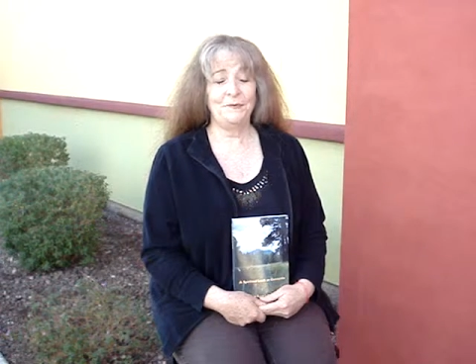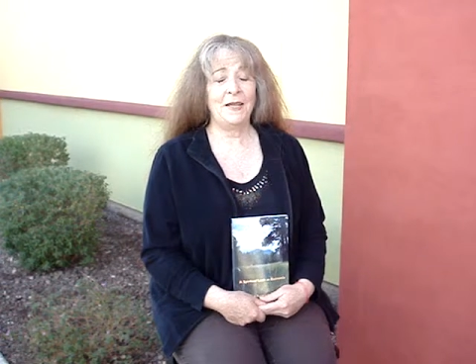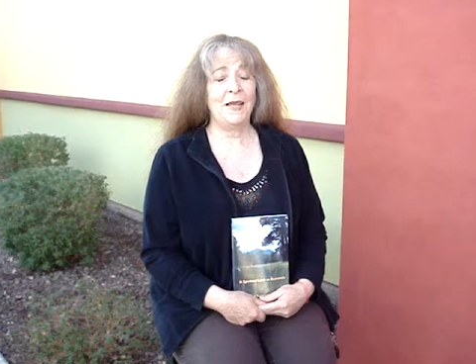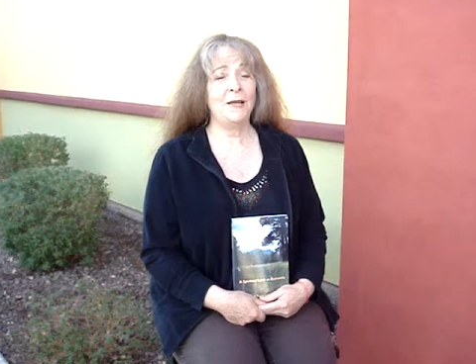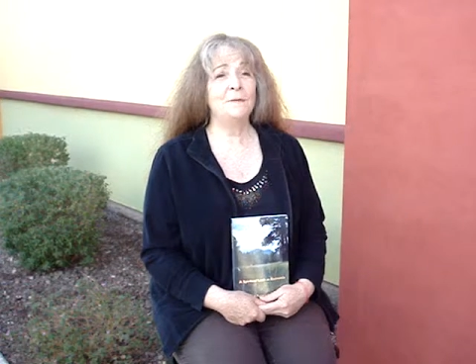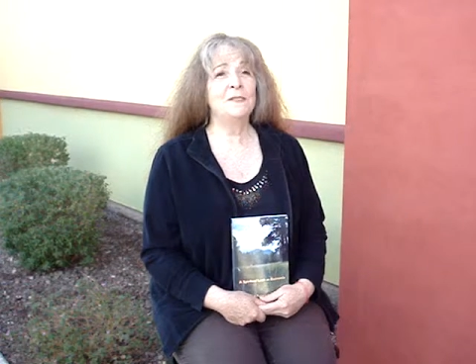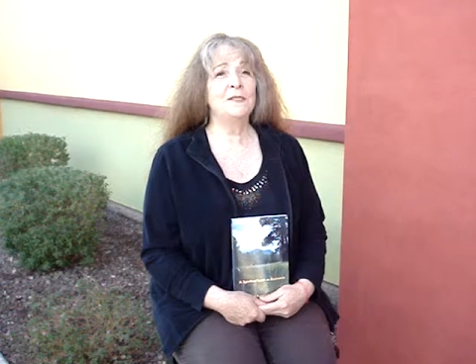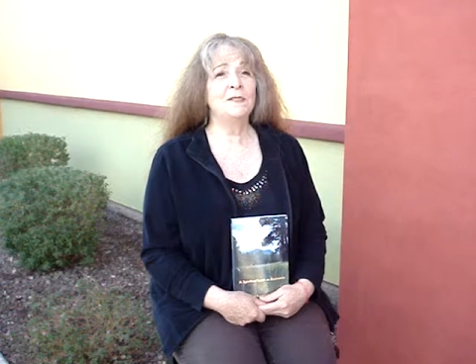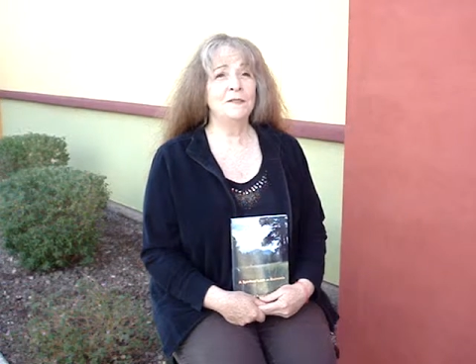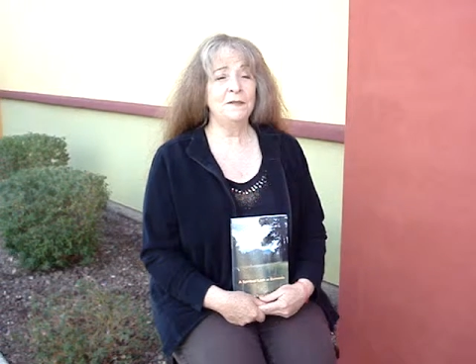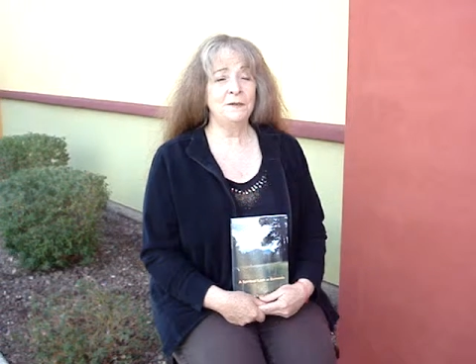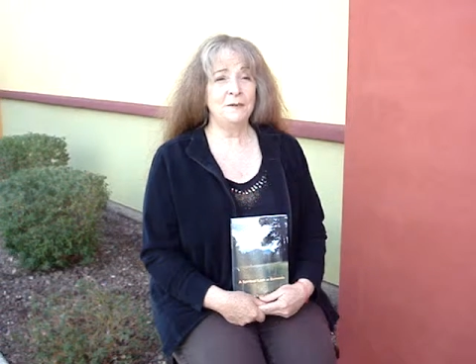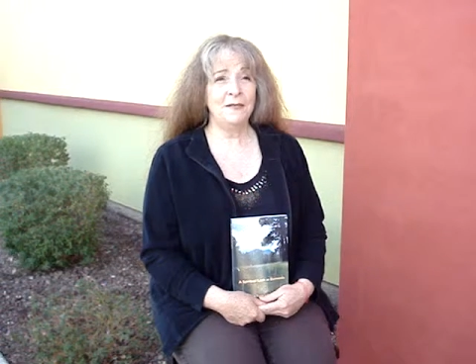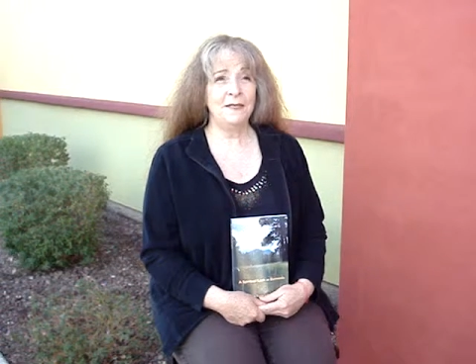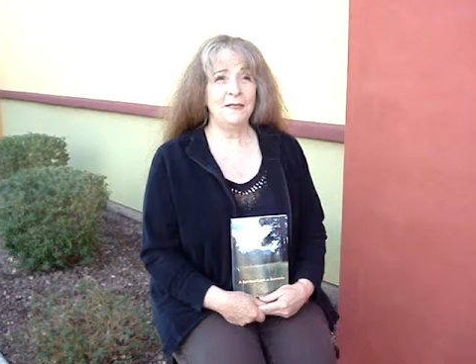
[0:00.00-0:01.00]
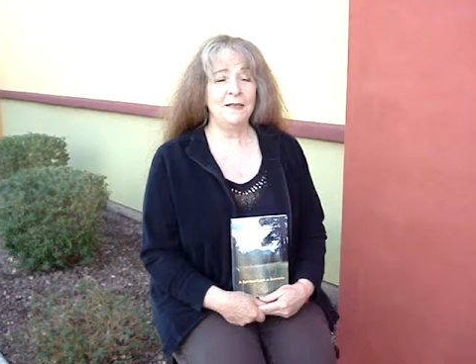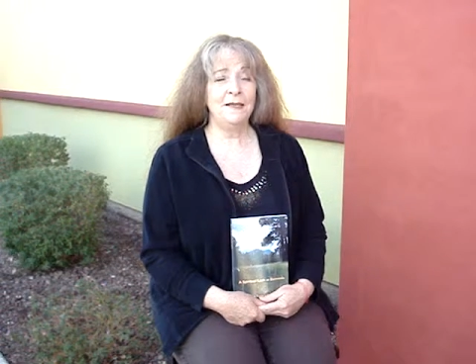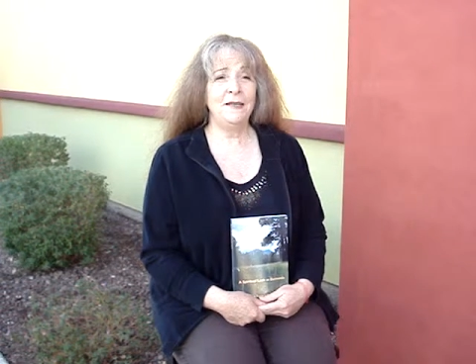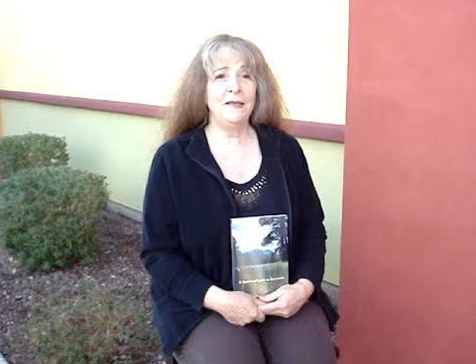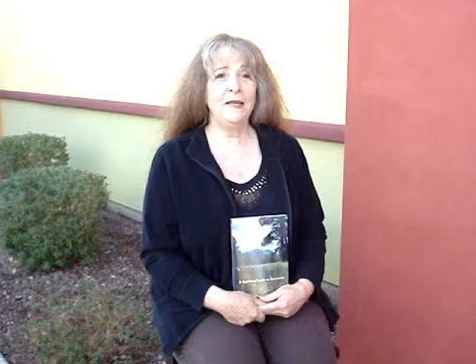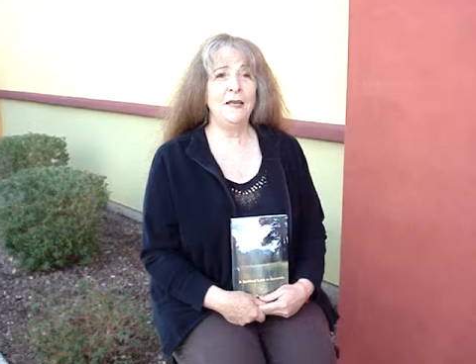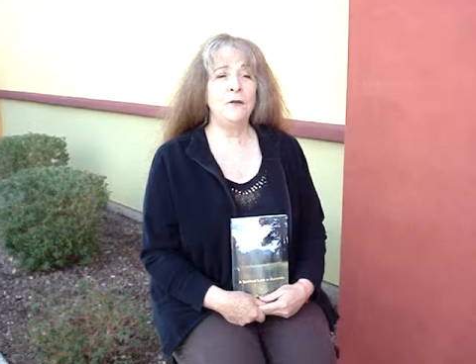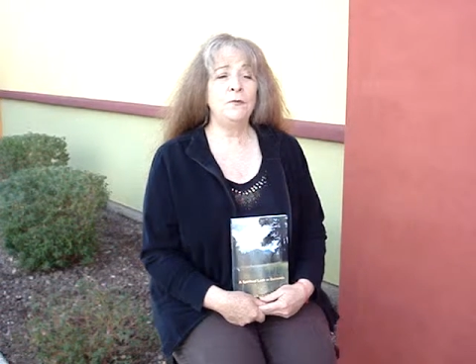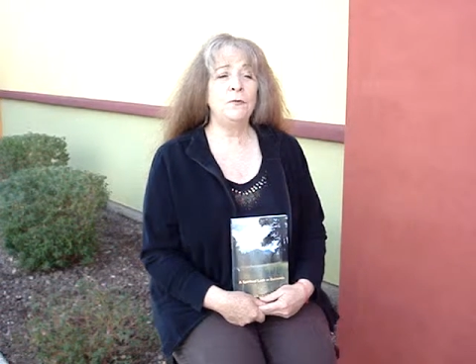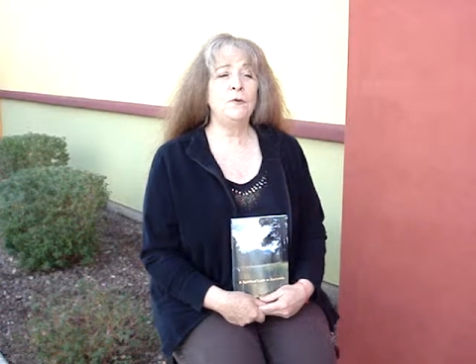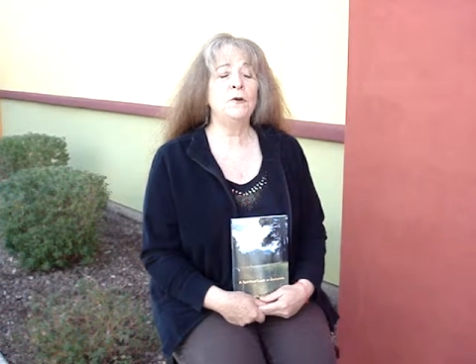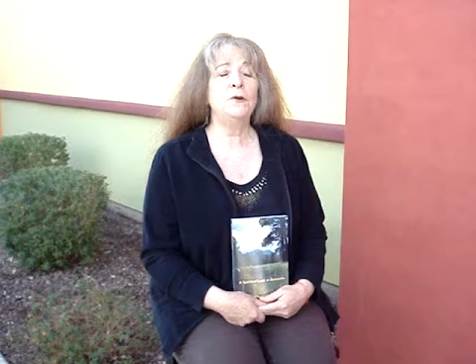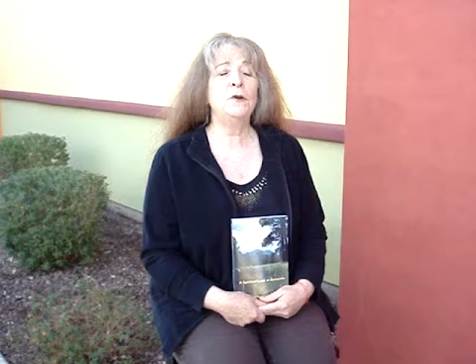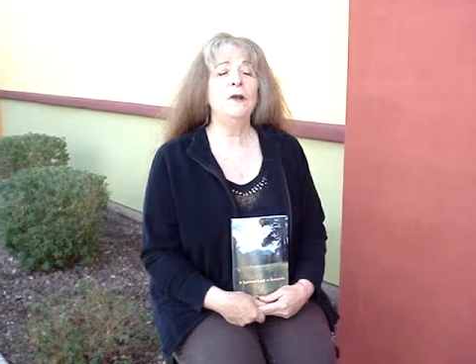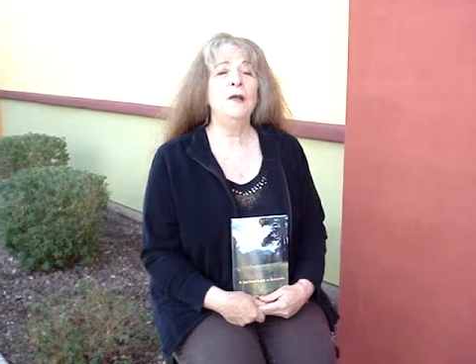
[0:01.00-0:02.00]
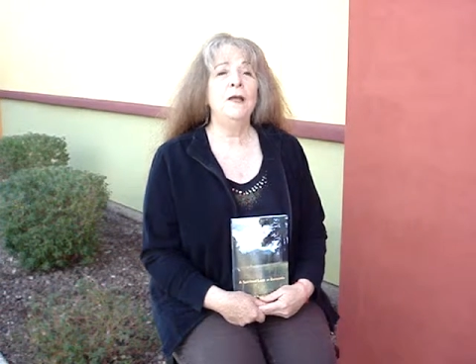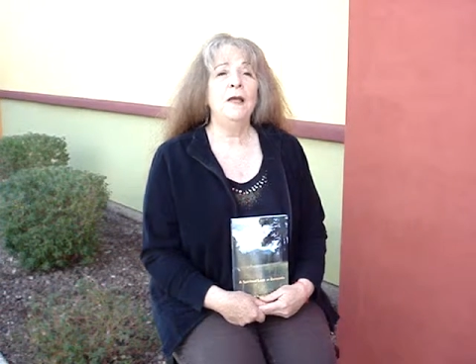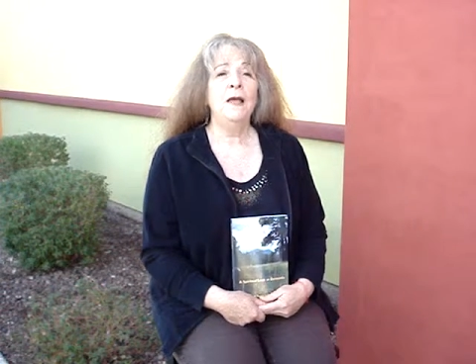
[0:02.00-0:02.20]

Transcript: Absolutely. He gave her